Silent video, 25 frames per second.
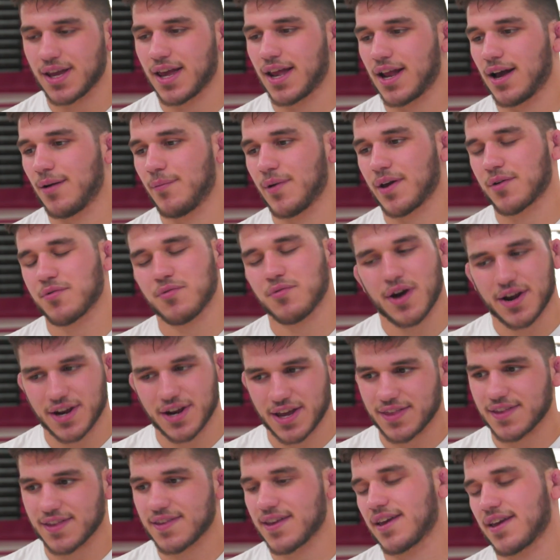and I'm like, well, why do you
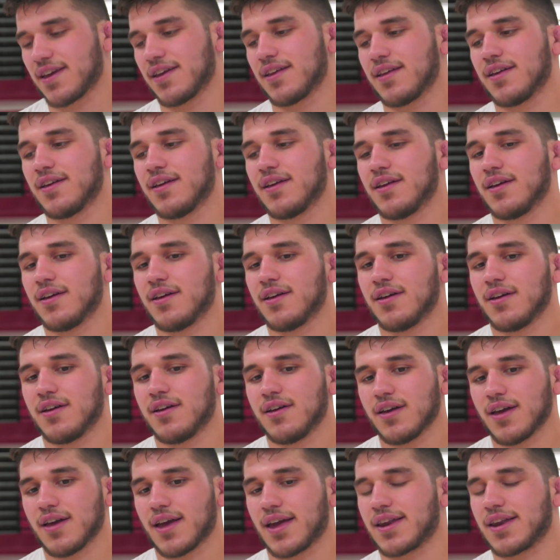get the ticket?
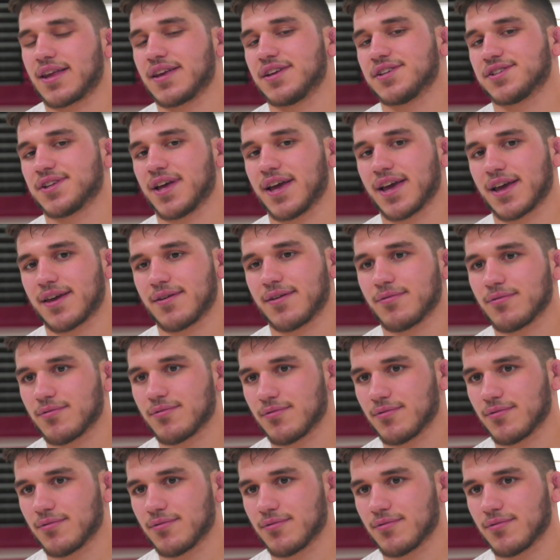And he's like,